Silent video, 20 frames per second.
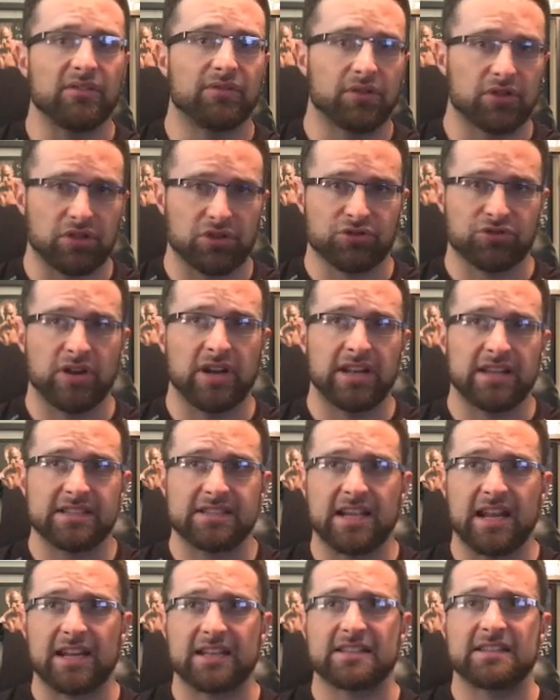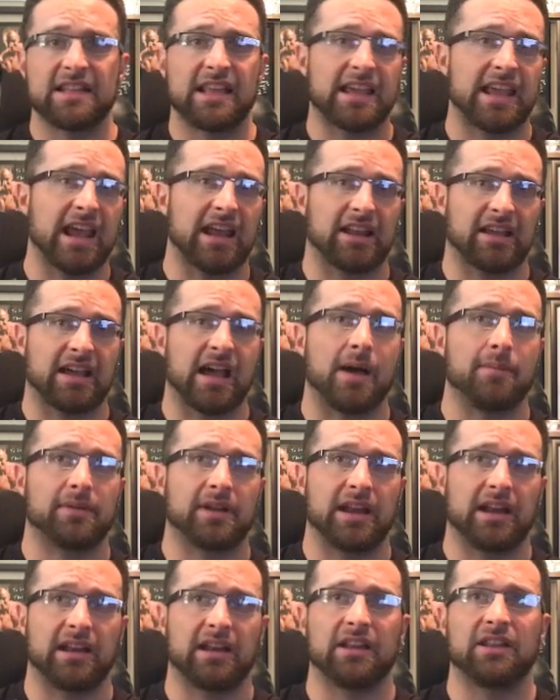for their training status and they can't
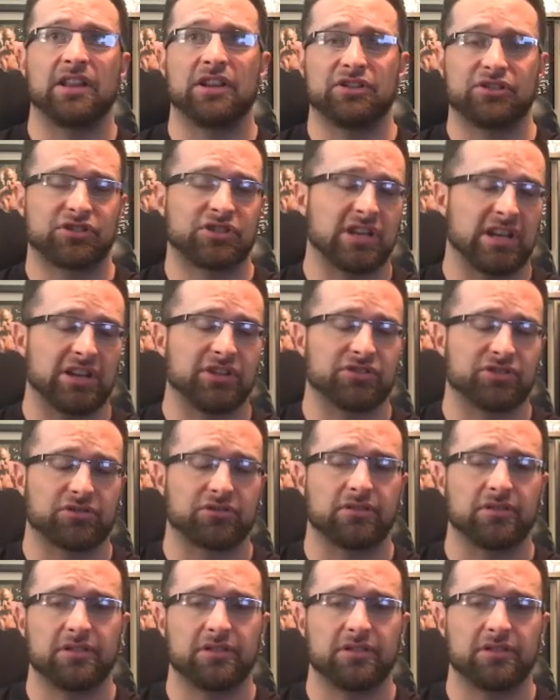accommodate it, and they just get injured.